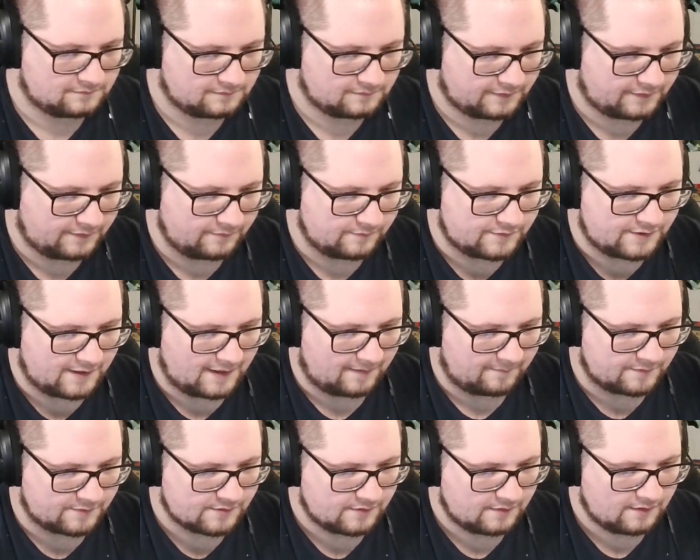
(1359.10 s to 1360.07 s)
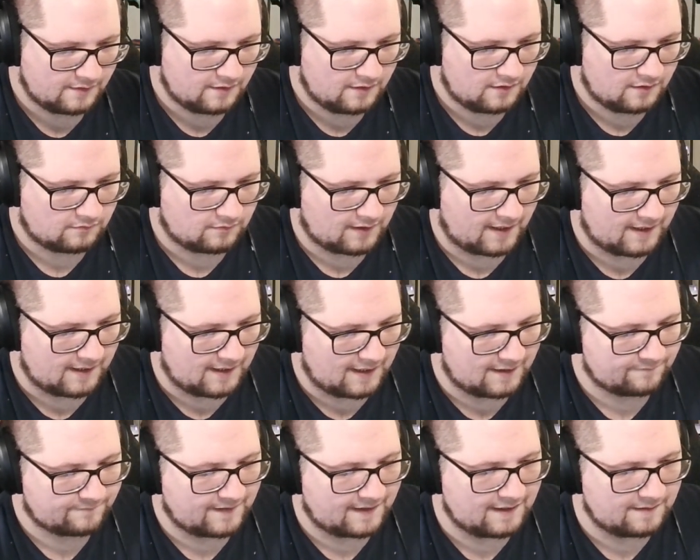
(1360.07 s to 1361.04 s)
huge damage. Right, and
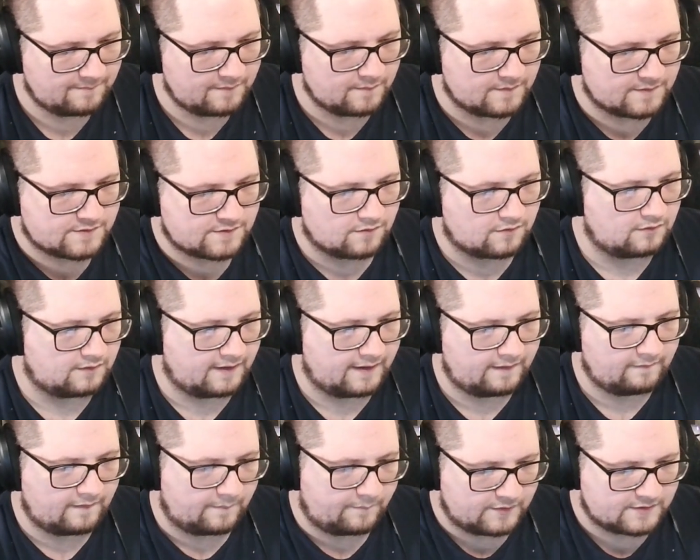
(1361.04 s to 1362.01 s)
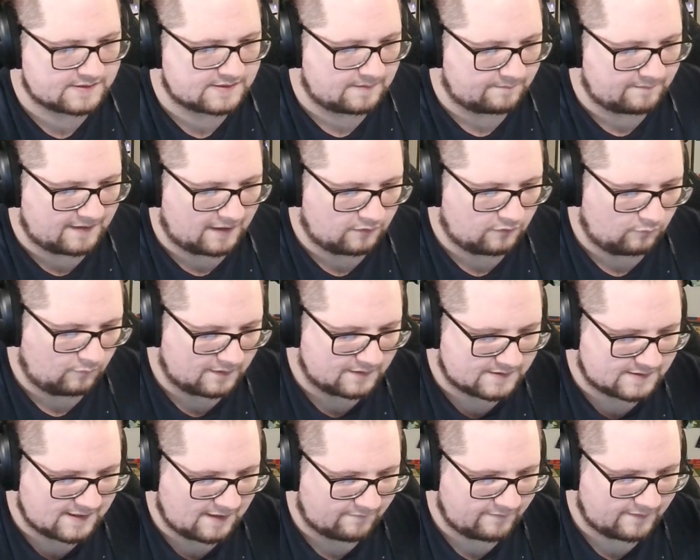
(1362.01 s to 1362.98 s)
if they hit me with Solgaleo, that puts them down to
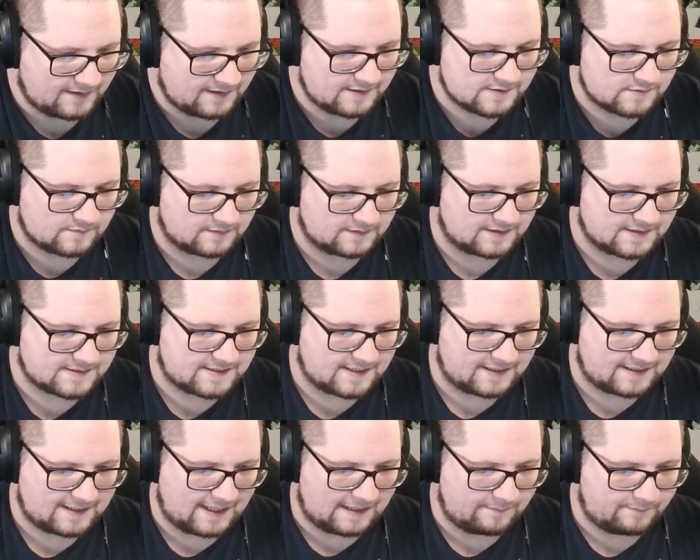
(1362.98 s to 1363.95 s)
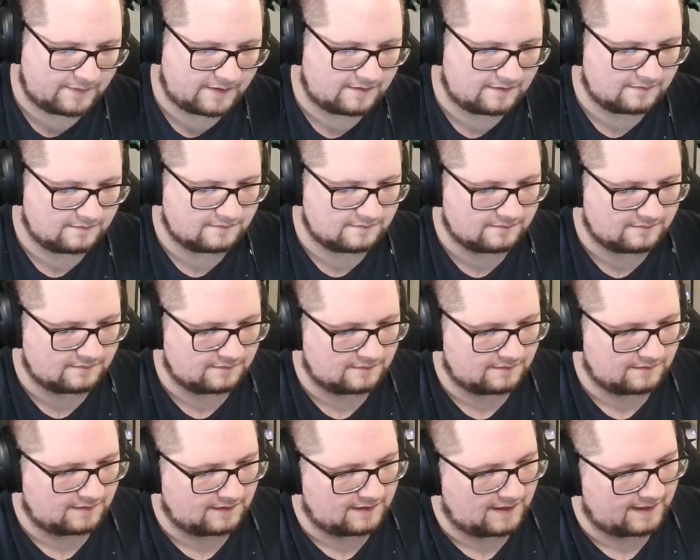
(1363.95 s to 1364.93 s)
170, so unless they cape it,
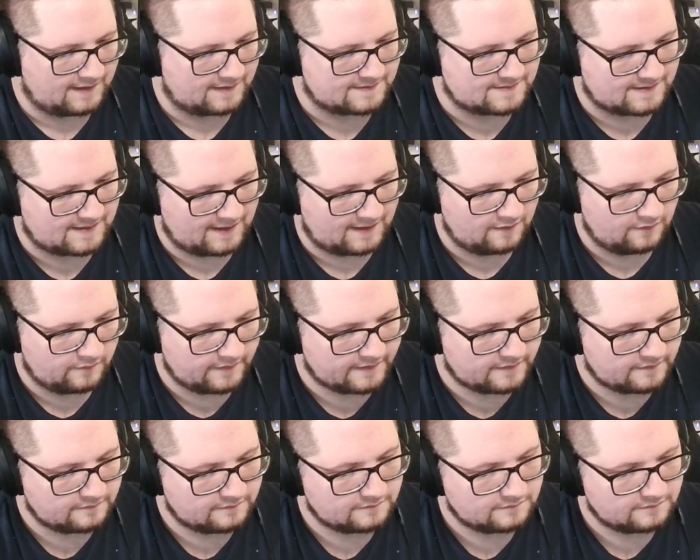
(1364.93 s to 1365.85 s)
I get to KO it.